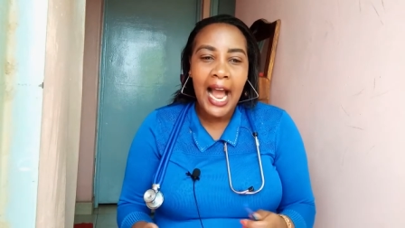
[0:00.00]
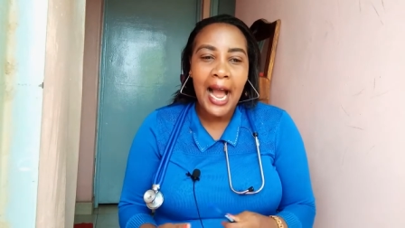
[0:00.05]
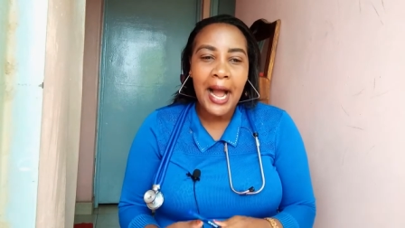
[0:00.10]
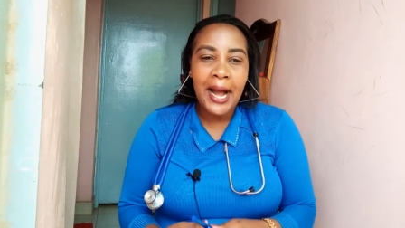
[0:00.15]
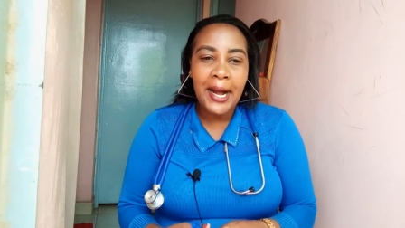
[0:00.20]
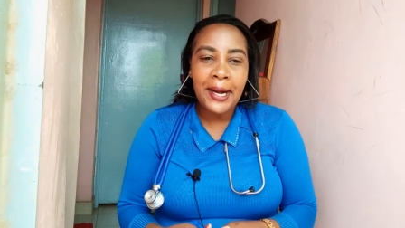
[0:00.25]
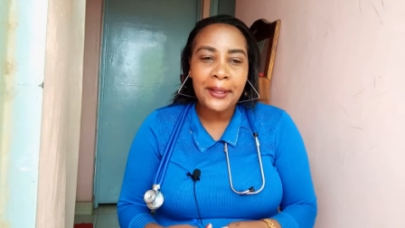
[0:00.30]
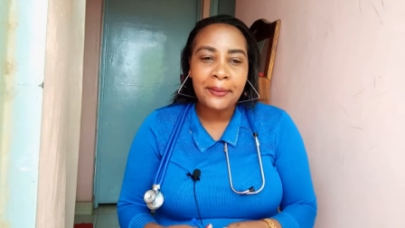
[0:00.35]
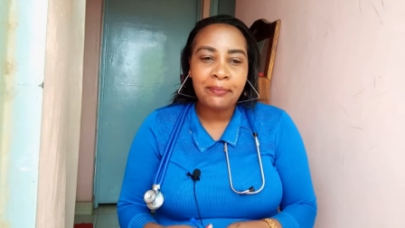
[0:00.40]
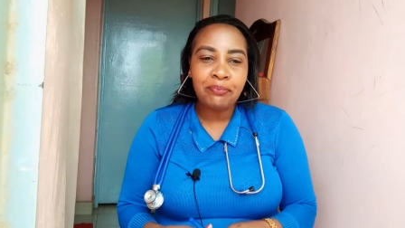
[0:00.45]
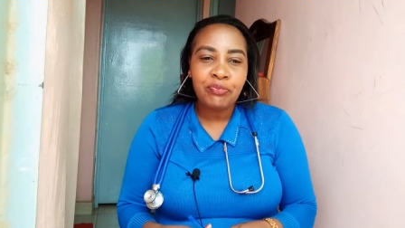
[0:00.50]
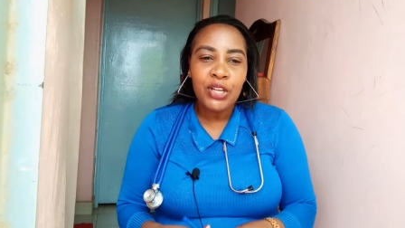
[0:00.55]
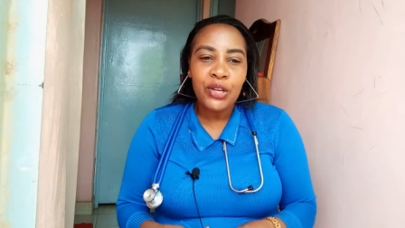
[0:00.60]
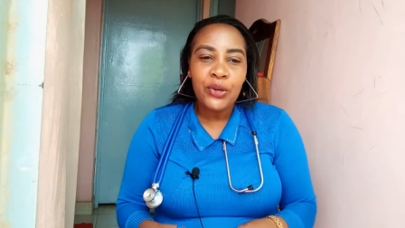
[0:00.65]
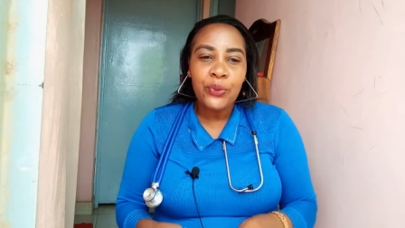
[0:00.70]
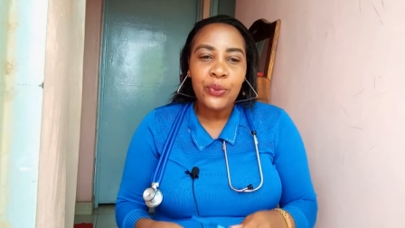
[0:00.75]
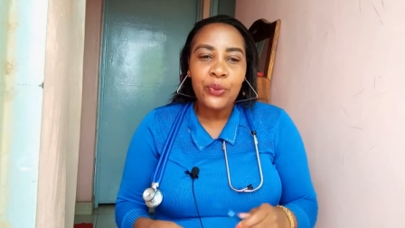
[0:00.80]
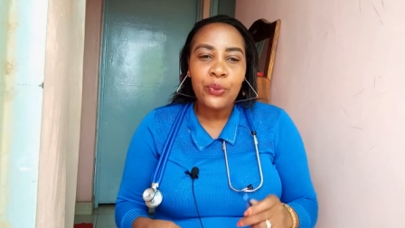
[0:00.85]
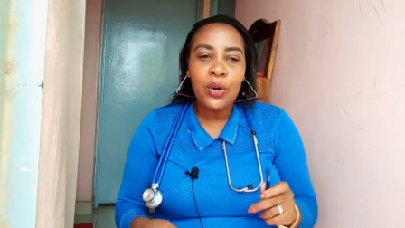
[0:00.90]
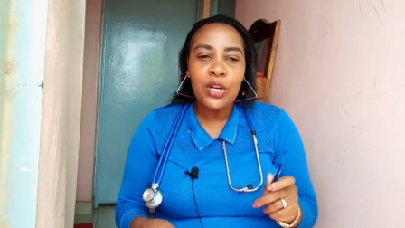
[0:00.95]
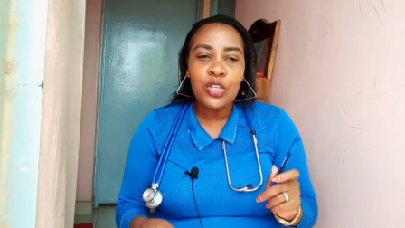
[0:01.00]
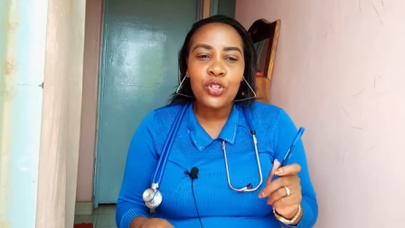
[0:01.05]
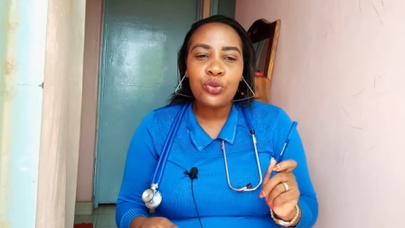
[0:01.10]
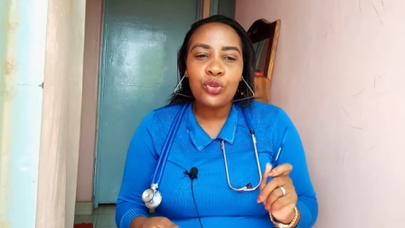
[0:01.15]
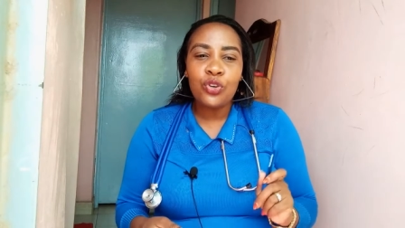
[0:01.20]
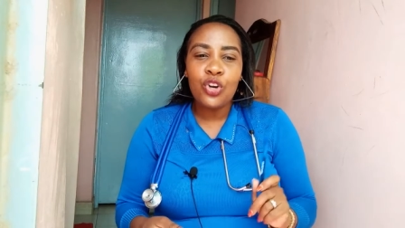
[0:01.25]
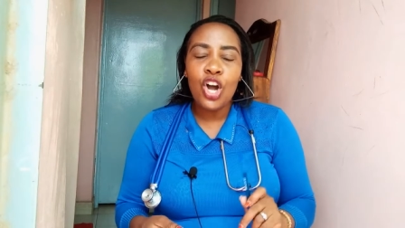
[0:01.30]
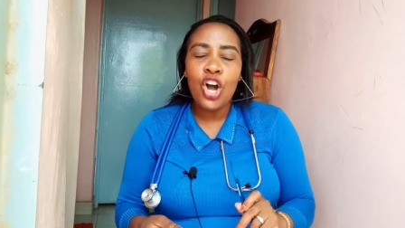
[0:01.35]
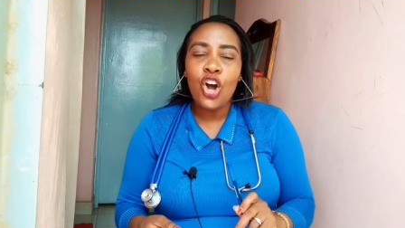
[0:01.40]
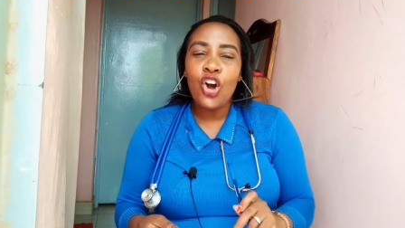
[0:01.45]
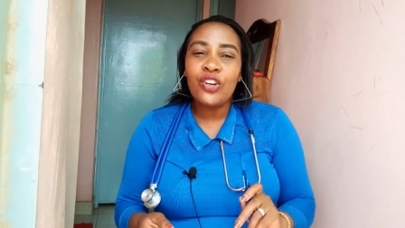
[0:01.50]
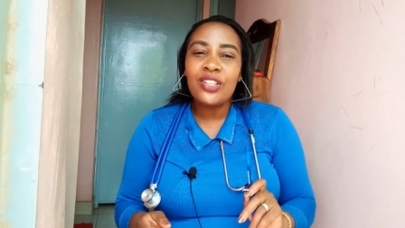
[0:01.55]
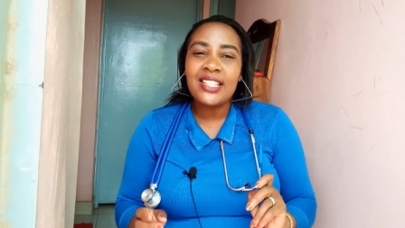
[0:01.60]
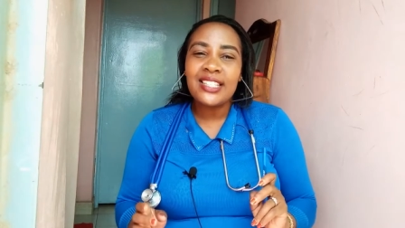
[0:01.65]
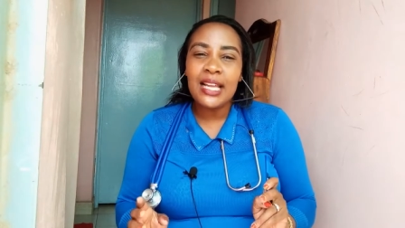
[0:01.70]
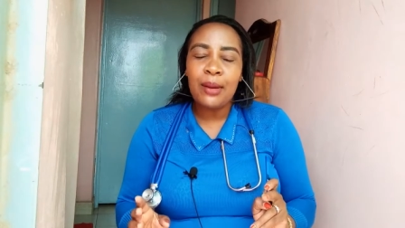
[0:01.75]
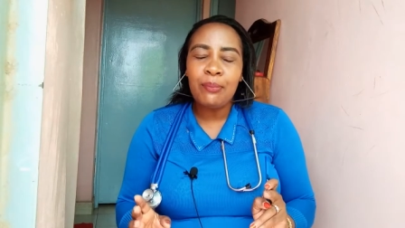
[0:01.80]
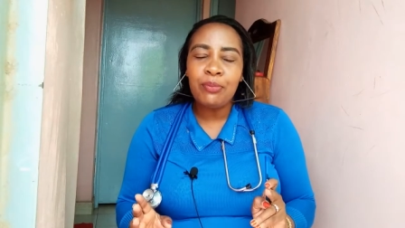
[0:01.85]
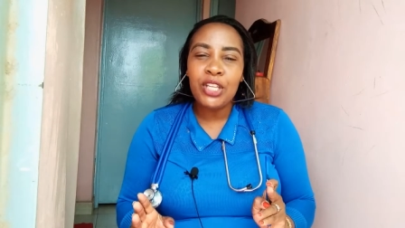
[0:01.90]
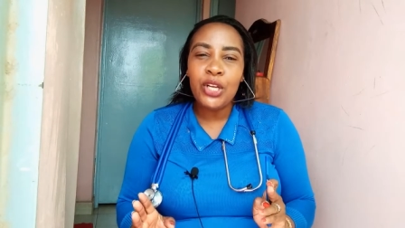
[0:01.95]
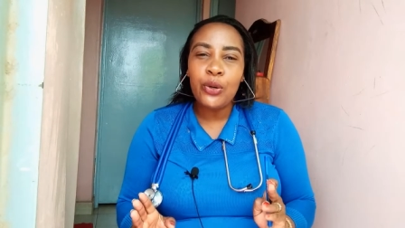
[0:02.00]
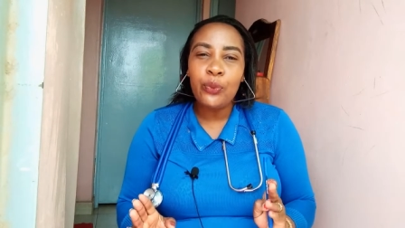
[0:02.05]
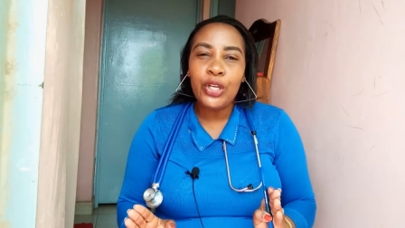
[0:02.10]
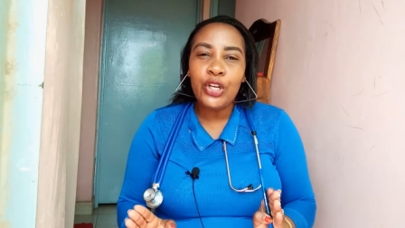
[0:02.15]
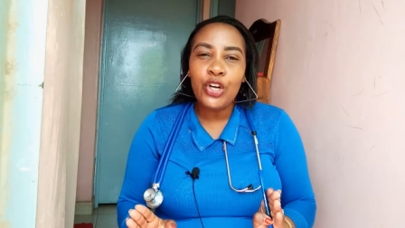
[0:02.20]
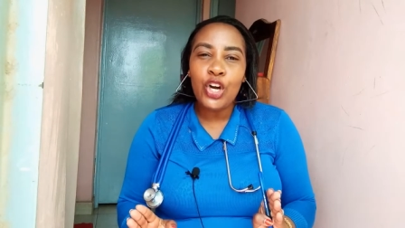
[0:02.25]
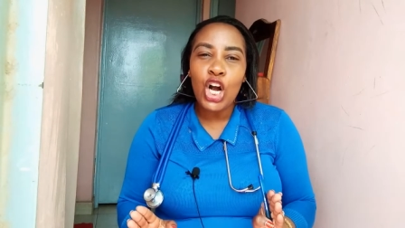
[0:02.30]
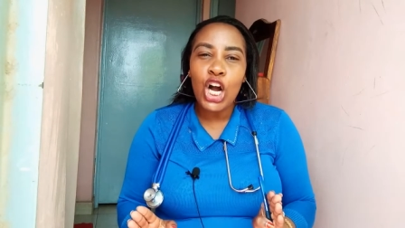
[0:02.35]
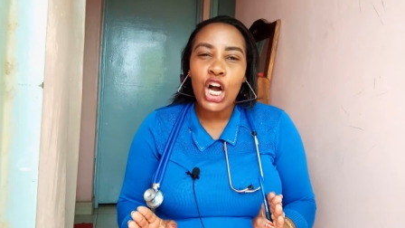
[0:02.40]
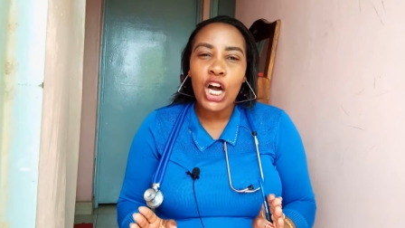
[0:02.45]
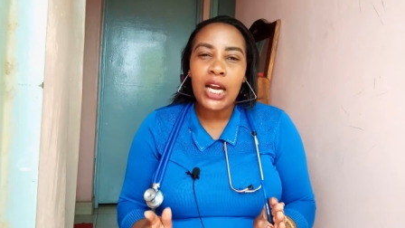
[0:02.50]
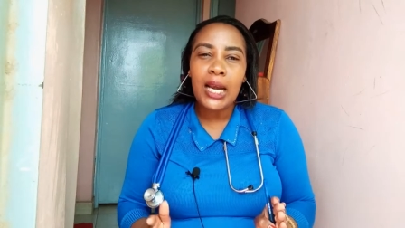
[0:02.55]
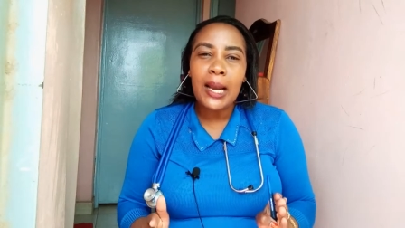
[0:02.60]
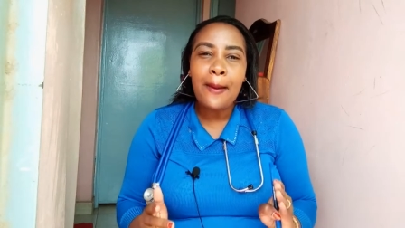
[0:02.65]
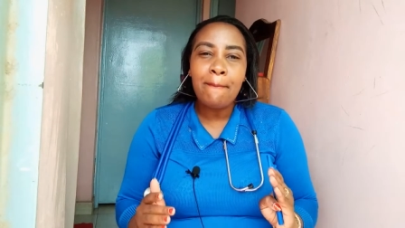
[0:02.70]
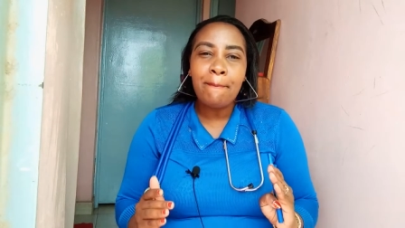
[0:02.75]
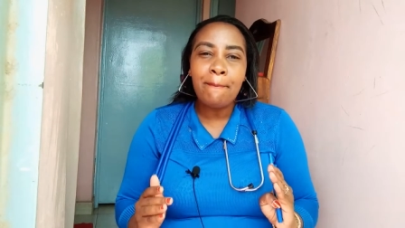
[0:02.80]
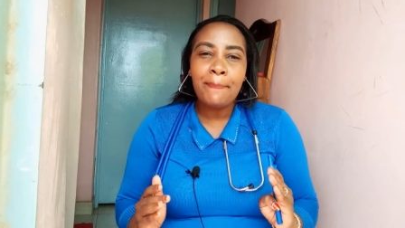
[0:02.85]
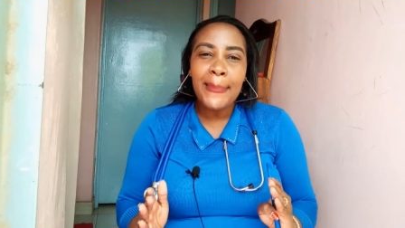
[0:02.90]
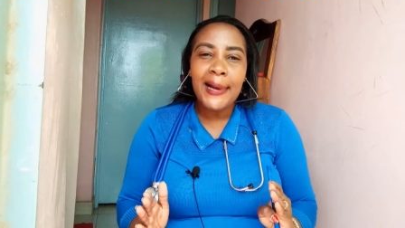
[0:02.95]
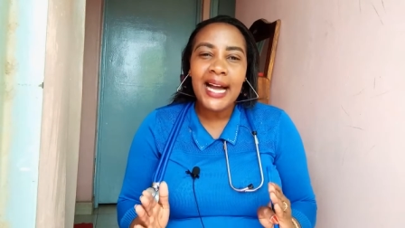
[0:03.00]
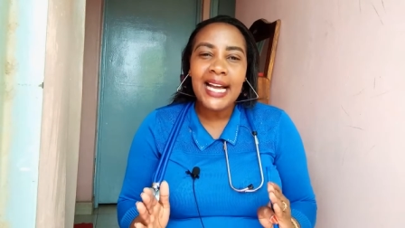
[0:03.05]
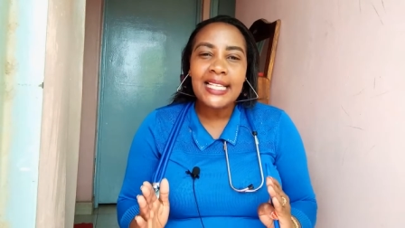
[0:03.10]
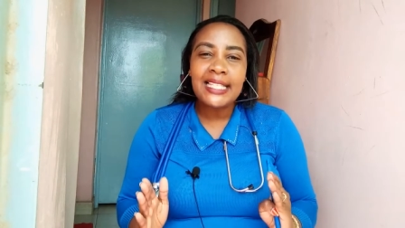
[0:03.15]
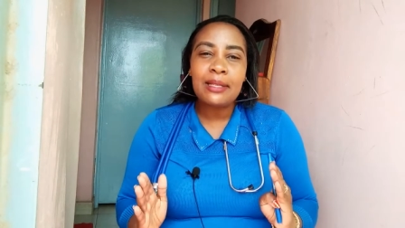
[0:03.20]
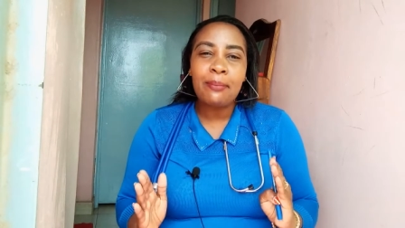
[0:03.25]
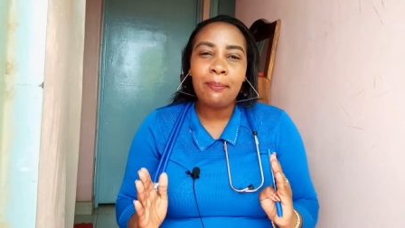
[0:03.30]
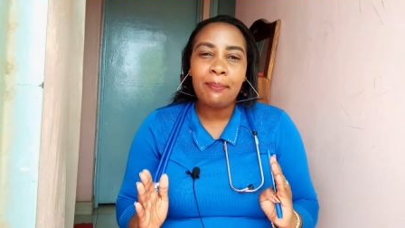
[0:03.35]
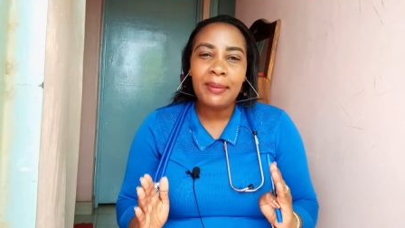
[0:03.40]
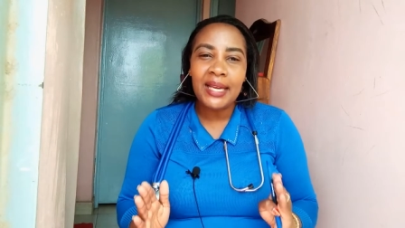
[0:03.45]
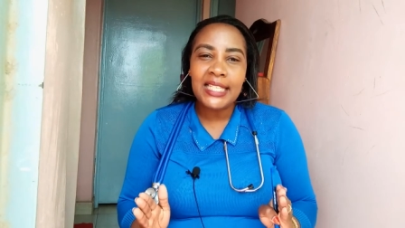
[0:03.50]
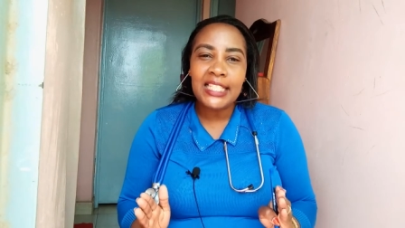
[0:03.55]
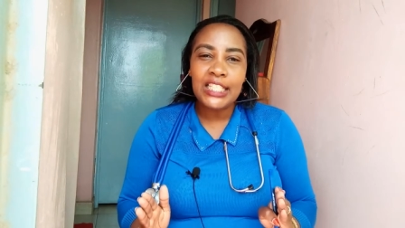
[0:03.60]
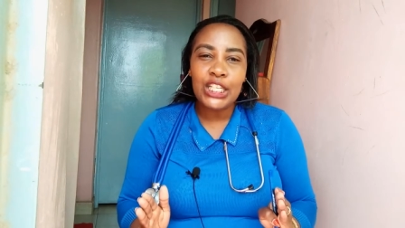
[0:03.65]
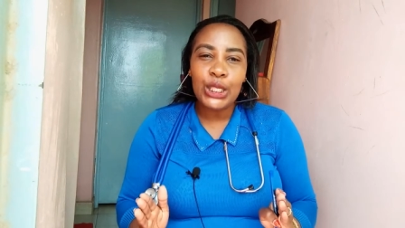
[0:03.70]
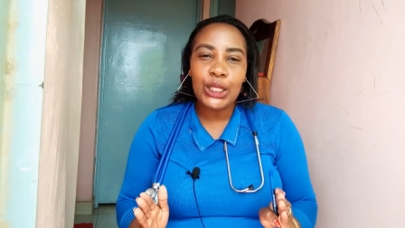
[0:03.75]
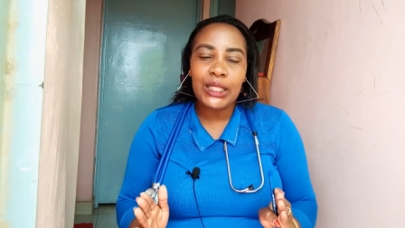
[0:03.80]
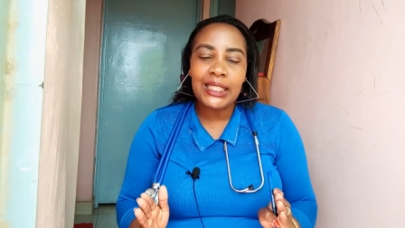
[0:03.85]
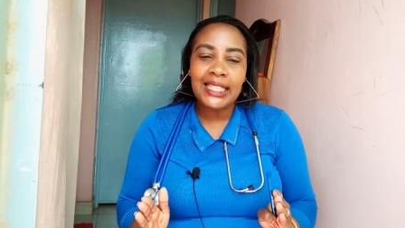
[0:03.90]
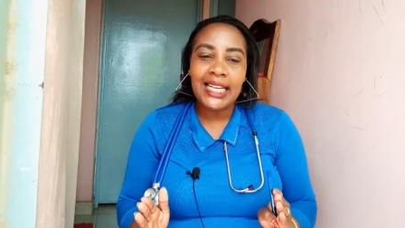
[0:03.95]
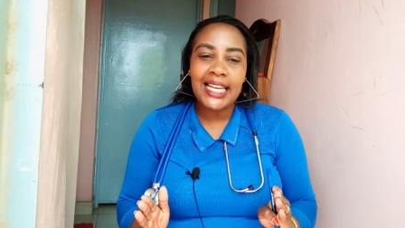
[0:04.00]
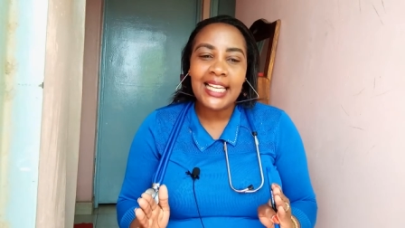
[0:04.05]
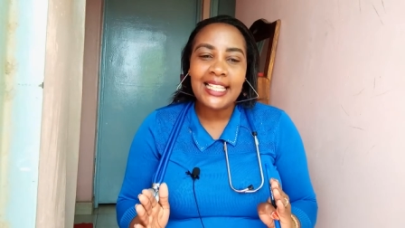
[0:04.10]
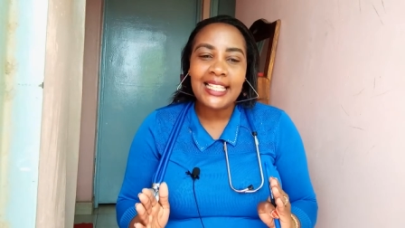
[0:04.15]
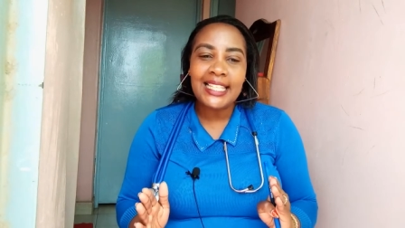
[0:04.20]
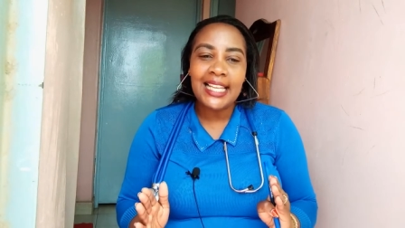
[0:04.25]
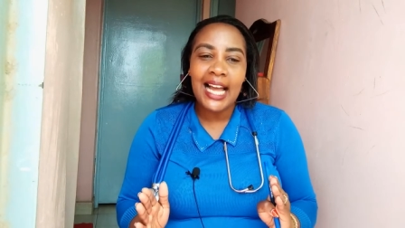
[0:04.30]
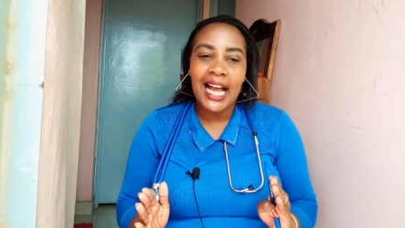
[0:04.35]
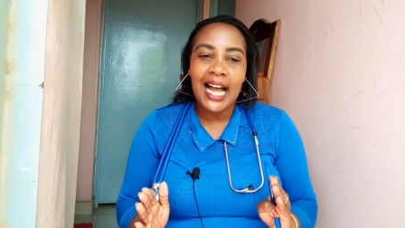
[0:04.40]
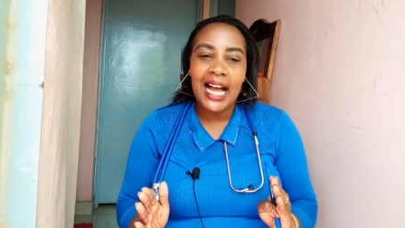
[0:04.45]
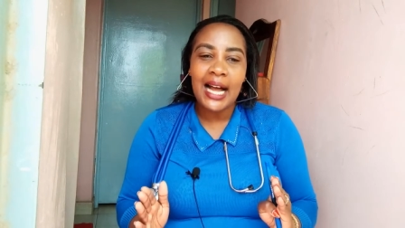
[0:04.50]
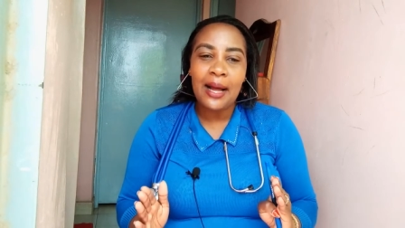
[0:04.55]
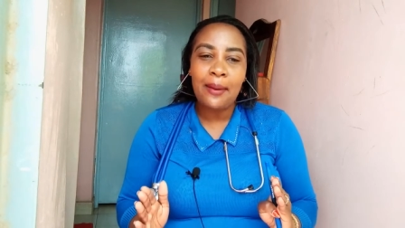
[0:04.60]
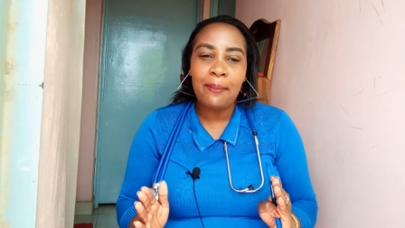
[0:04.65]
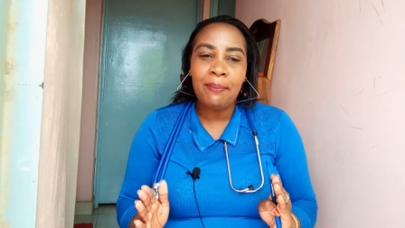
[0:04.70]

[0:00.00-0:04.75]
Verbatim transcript: um we want to go on something we call past medical and uh,